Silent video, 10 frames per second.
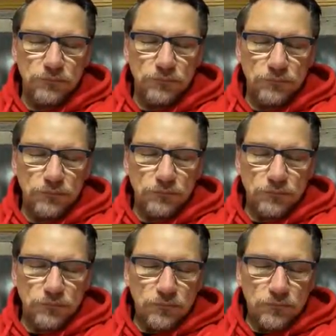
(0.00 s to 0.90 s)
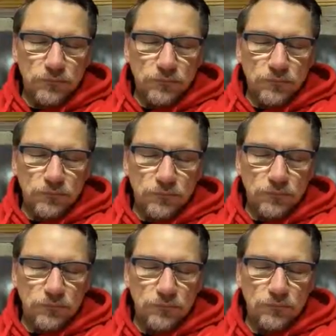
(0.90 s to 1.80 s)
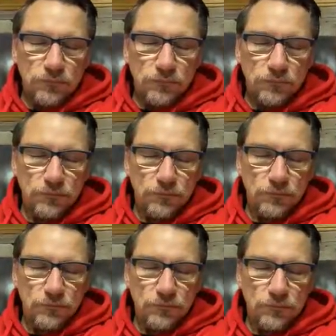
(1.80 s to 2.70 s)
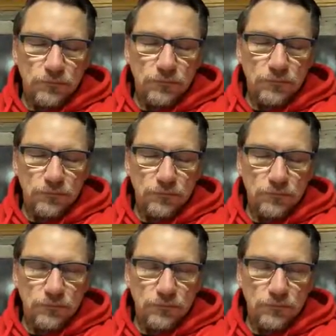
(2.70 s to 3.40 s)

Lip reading: This person isn't speaking.